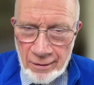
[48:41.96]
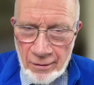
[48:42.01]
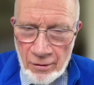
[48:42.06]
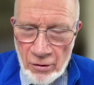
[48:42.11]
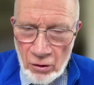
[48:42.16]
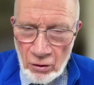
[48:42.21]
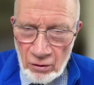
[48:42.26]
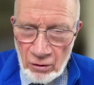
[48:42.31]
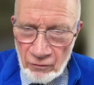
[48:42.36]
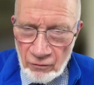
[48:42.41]

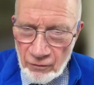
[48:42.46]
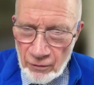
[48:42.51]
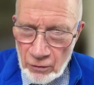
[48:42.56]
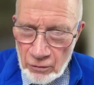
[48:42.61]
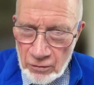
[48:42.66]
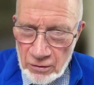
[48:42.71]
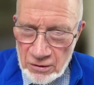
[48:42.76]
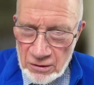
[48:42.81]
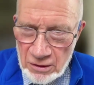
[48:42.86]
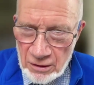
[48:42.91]
Not
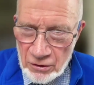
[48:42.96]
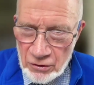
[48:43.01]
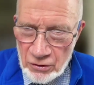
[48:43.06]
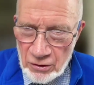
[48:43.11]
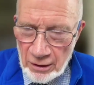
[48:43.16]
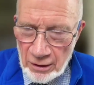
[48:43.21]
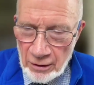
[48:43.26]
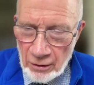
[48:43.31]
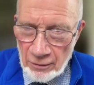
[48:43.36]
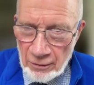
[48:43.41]
focus
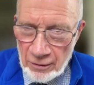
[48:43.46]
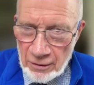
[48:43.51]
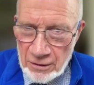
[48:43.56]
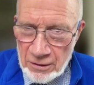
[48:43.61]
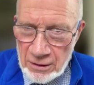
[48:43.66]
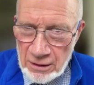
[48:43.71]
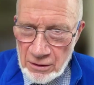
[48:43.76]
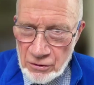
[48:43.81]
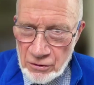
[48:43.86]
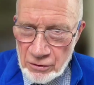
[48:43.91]
initially on the
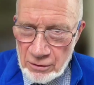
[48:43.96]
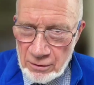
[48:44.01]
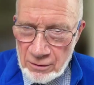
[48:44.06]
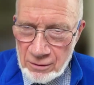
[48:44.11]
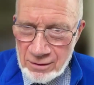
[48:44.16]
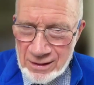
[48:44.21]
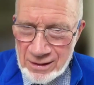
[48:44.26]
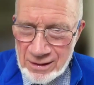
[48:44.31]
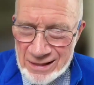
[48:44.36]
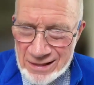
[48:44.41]
teacher,
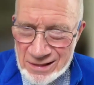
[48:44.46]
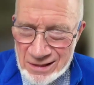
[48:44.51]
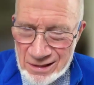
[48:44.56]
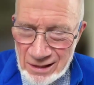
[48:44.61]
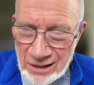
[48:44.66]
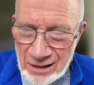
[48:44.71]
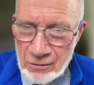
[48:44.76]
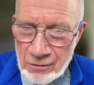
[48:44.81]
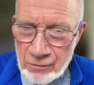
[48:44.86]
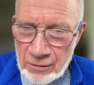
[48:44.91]
just ask
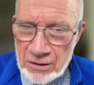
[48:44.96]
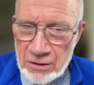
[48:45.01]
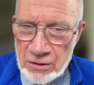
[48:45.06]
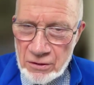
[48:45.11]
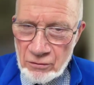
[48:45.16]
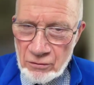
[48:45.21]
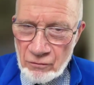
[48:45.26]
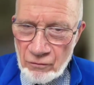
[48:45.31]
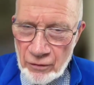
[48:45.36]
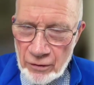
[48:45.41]
that
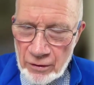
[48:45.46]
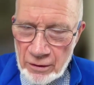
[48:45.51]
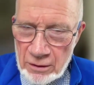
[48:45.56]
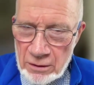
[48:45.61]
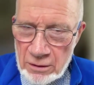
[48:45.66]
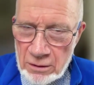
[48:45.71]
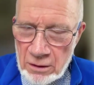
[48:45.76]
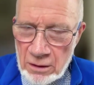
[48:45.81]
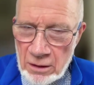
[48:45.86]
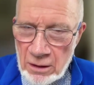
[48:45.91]
question
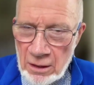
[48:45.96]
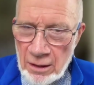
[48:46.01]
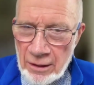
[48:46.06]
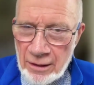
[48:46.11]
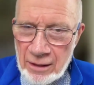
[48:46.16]
first.